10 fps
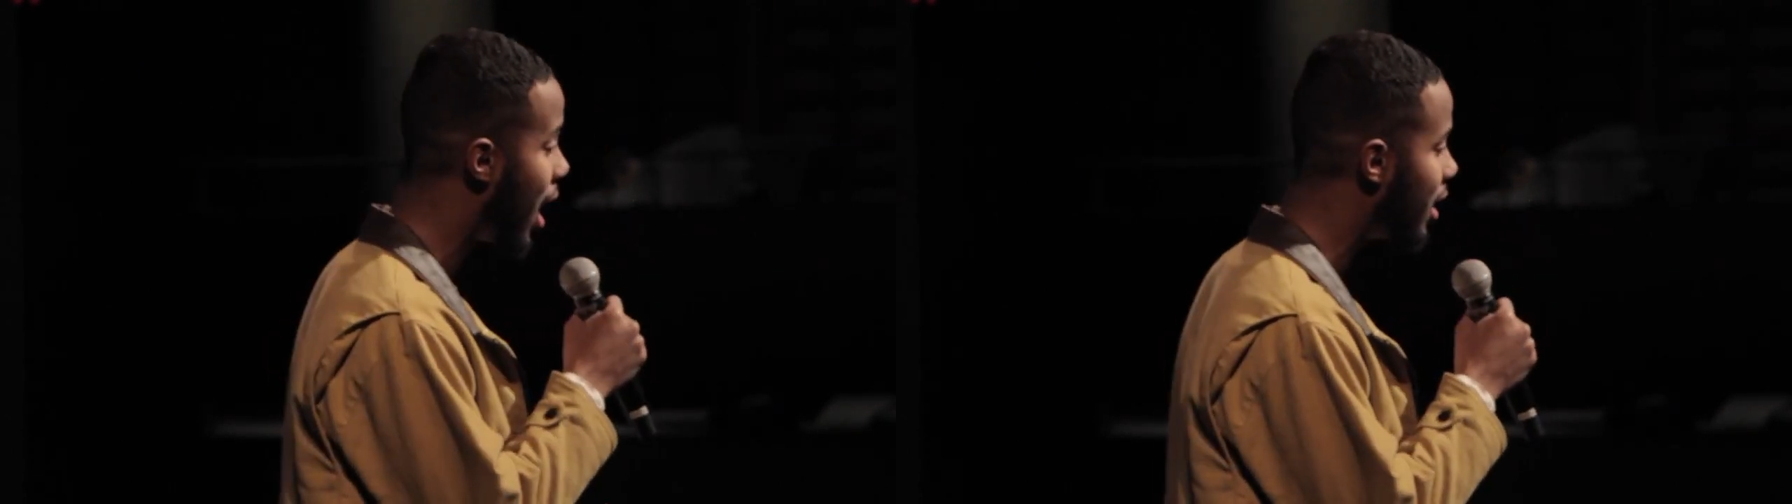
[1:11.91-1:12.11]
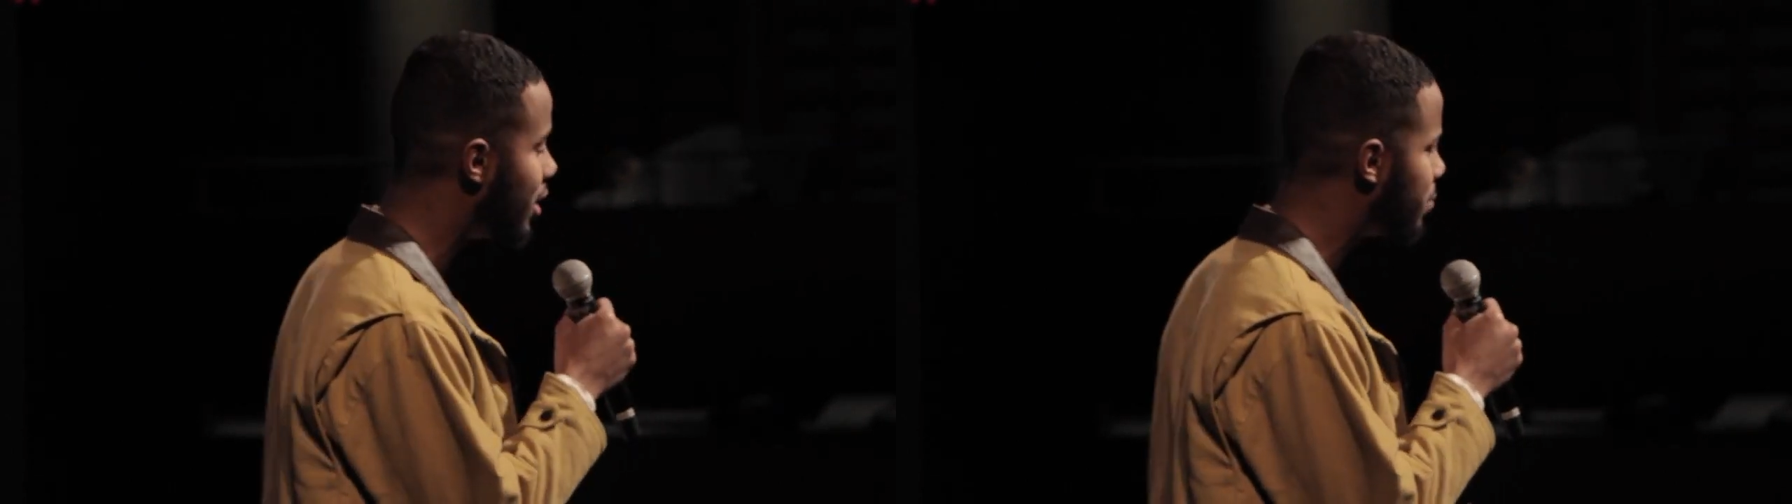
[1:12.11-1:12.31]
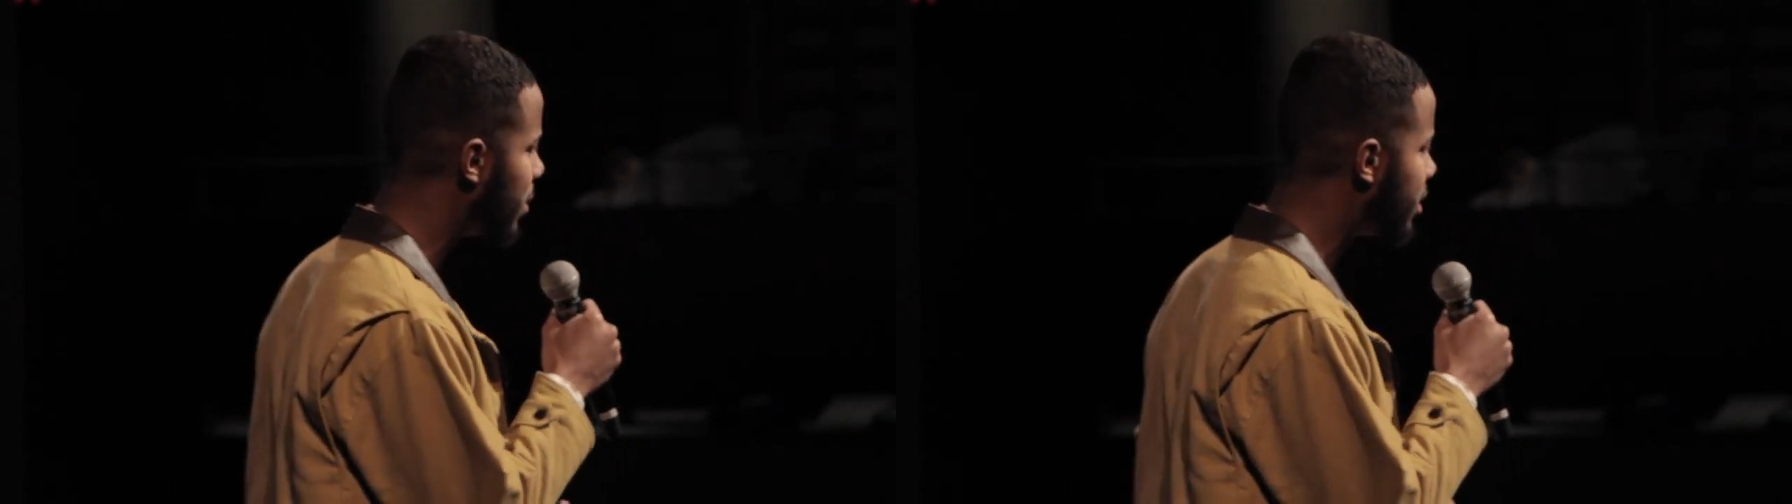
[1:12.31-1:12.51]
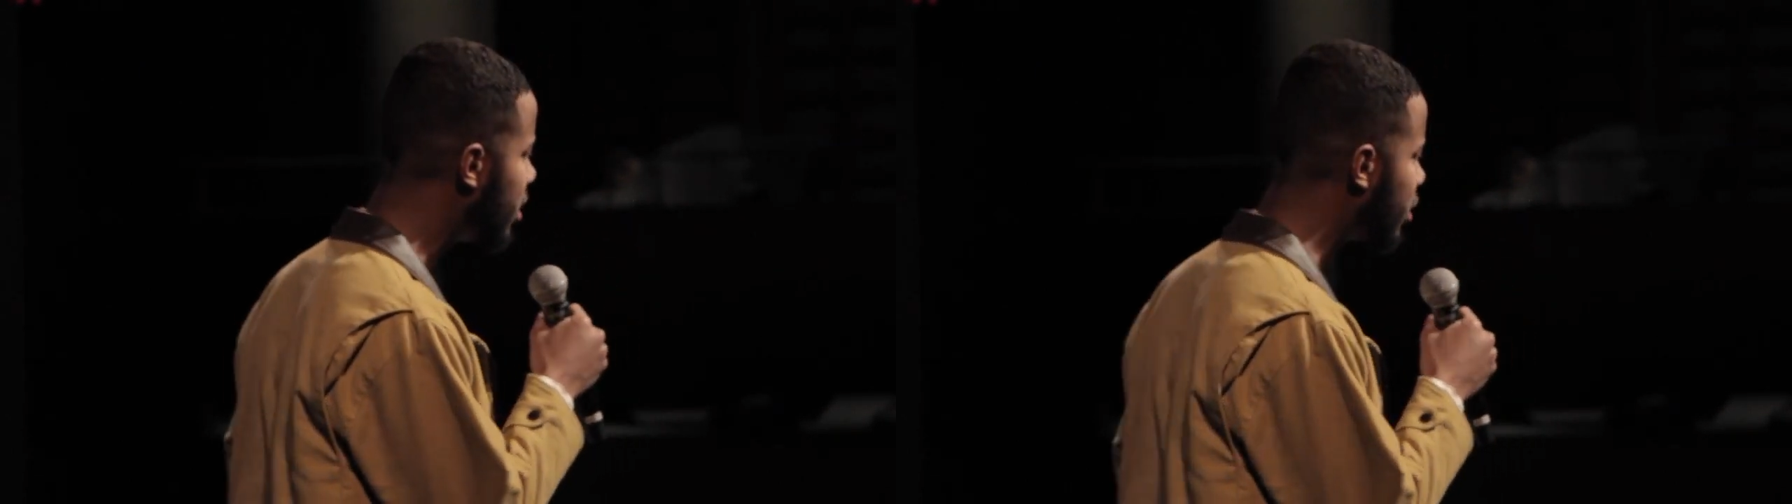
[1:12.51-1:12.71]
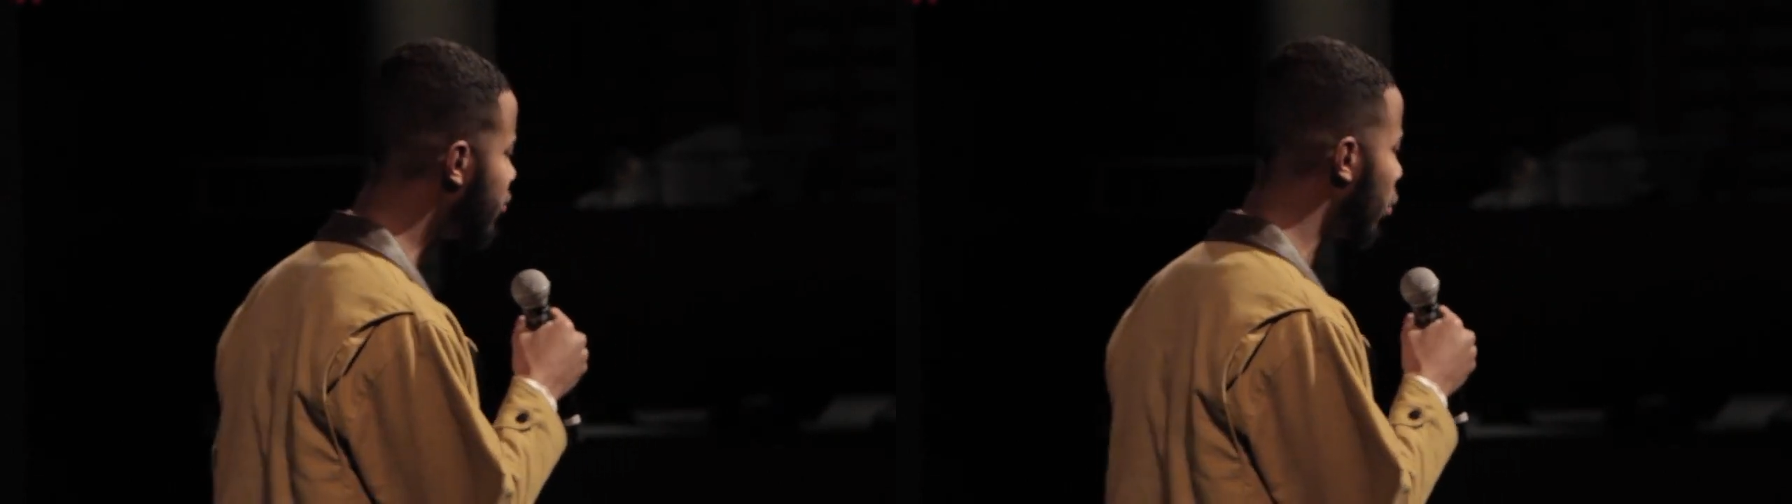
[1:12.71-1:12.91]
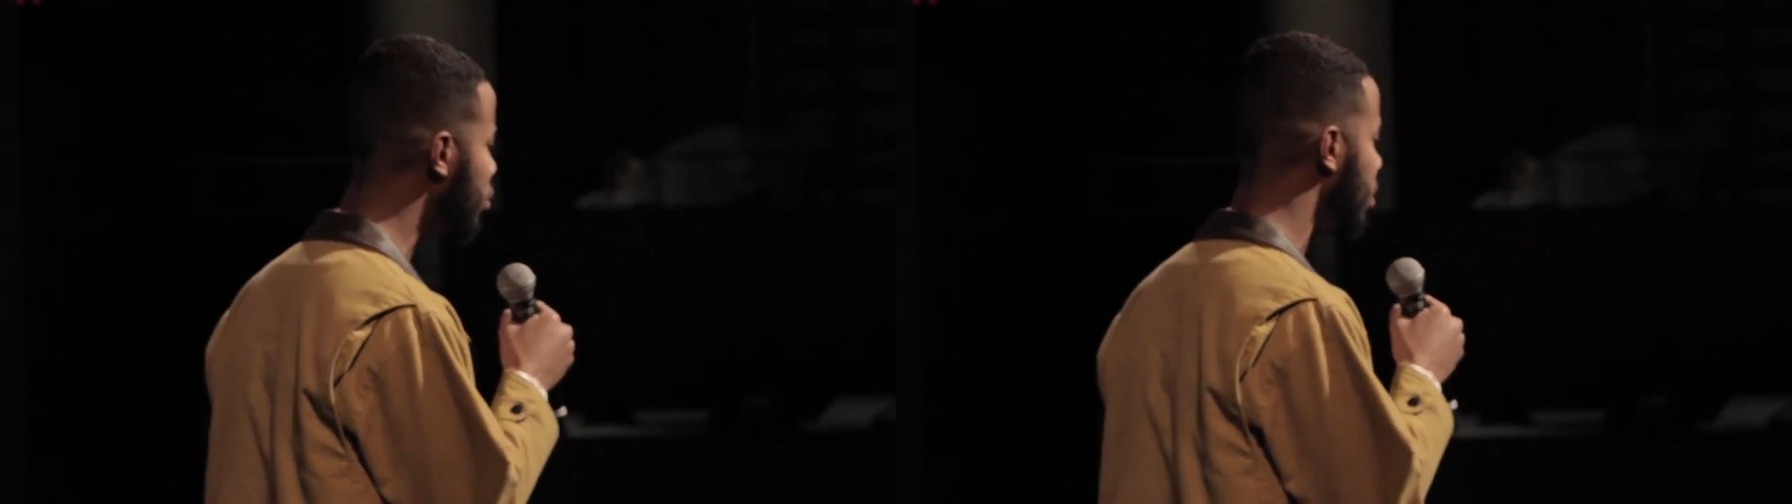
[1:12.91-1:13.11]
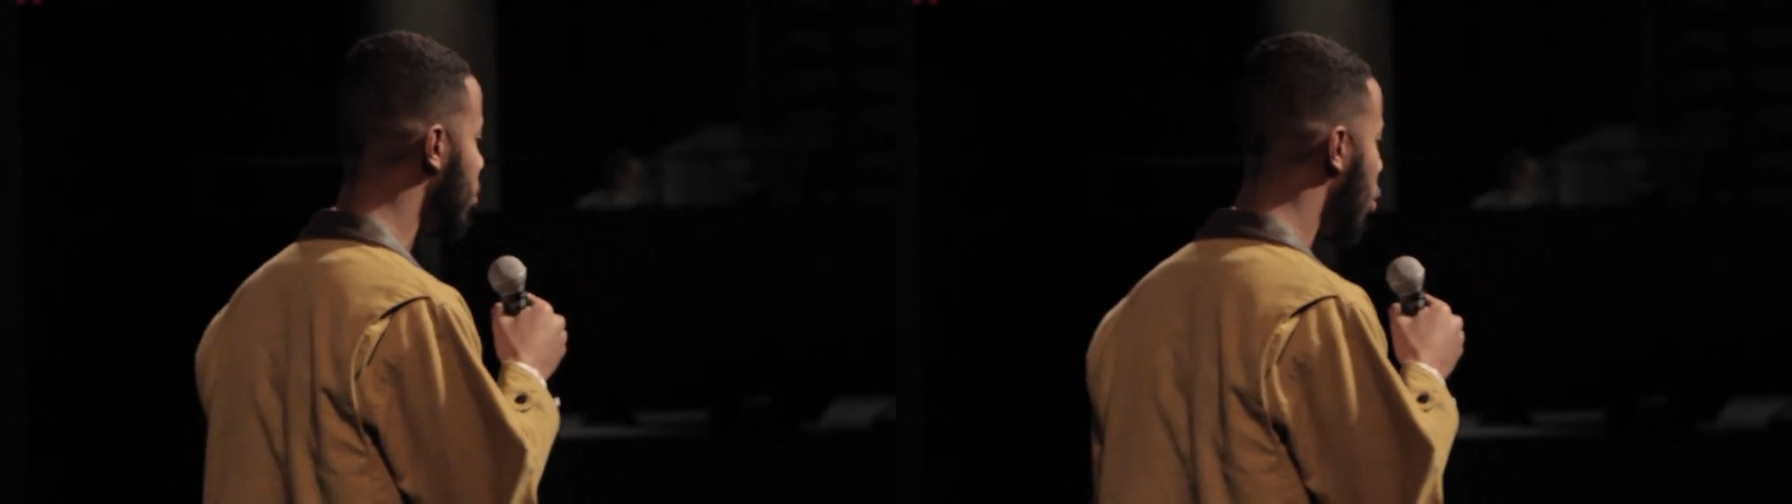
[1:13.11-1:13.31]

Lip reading: eyes, but tears forced